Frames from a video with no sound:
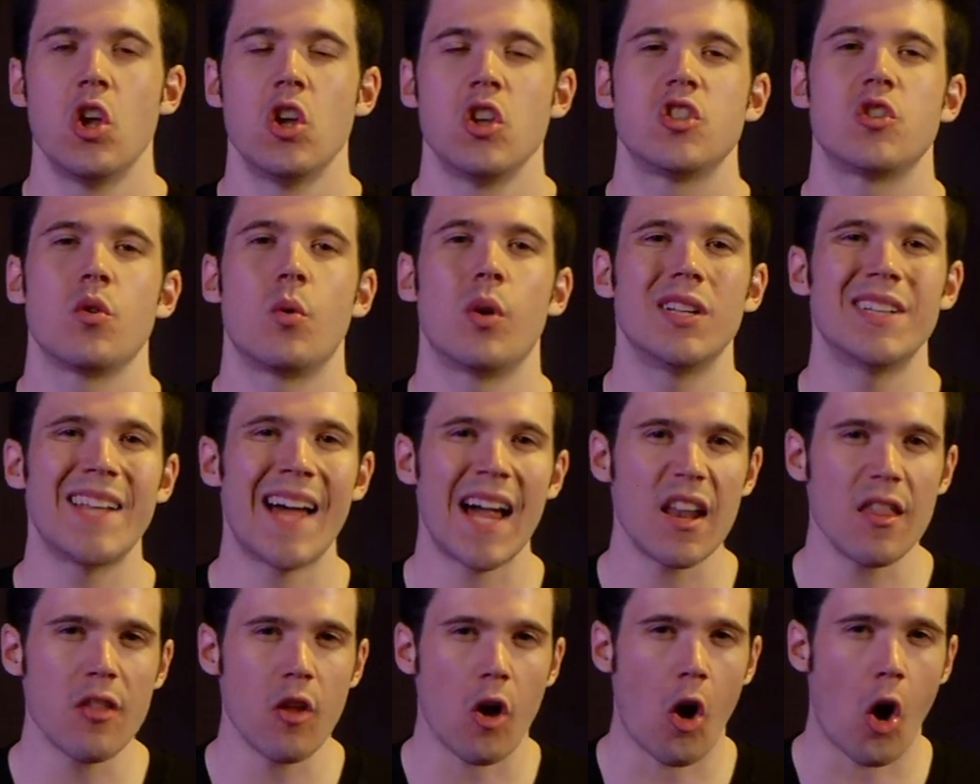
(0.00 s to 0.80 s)
So a
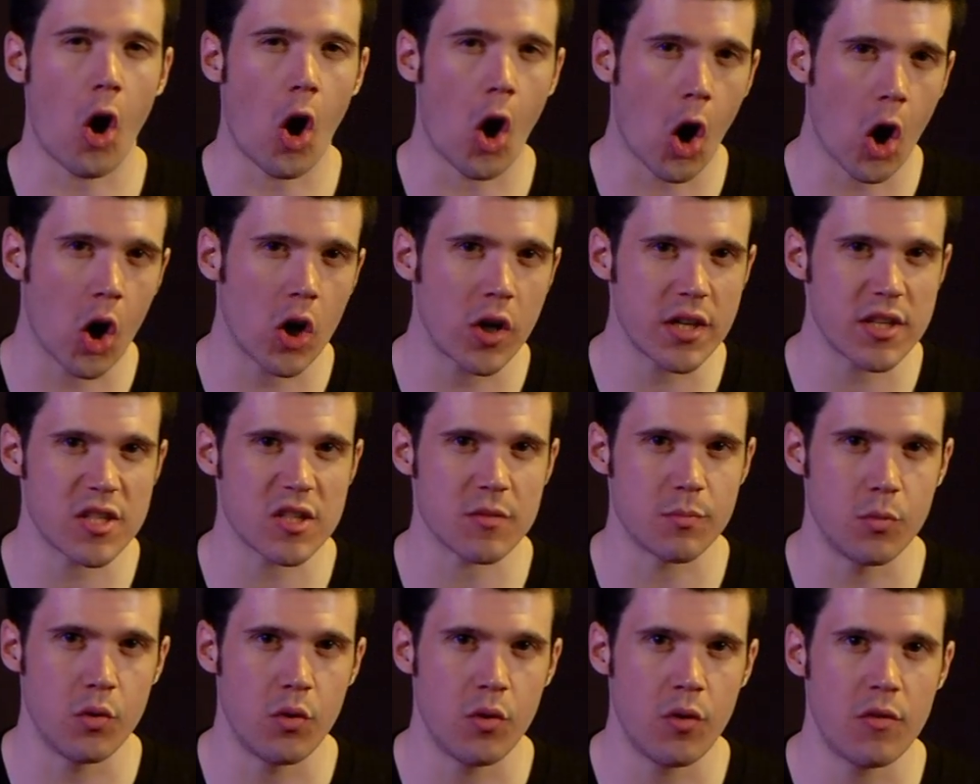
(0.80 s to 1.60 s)
lot of the
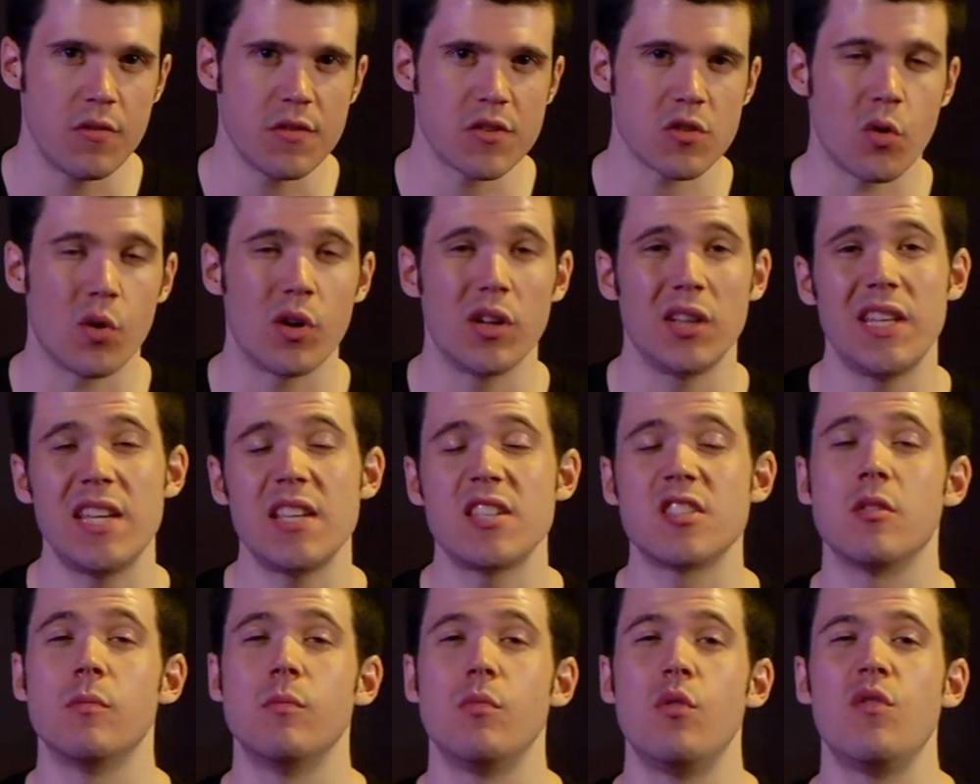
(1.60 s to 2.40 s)
hardest moves, or at
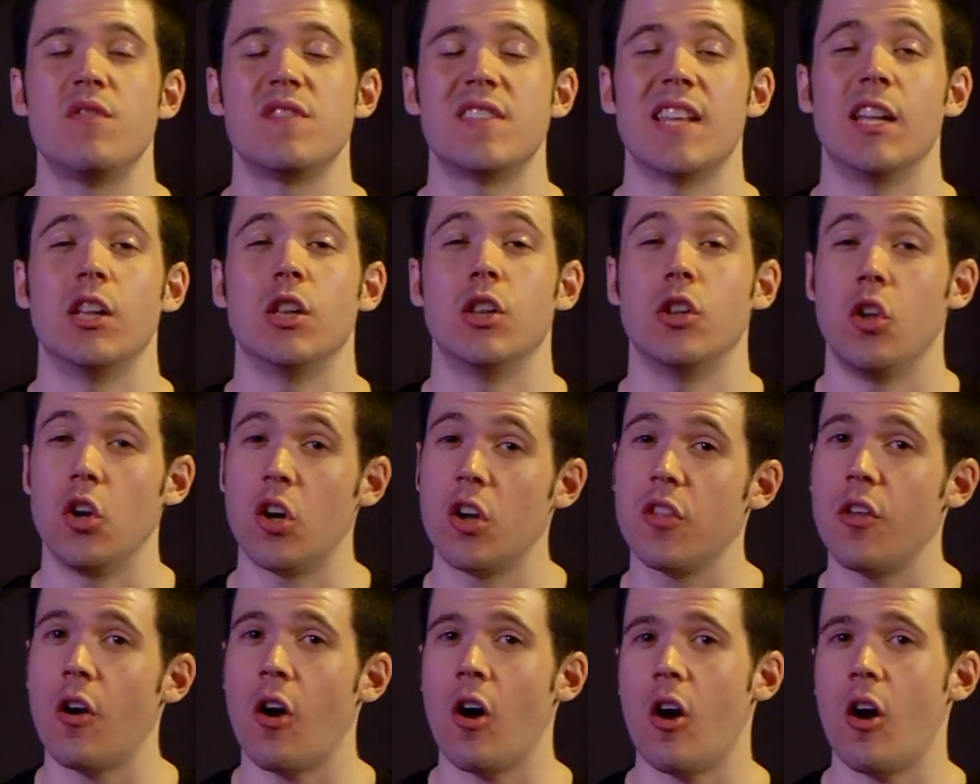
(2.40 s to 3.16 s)
least the moves that look the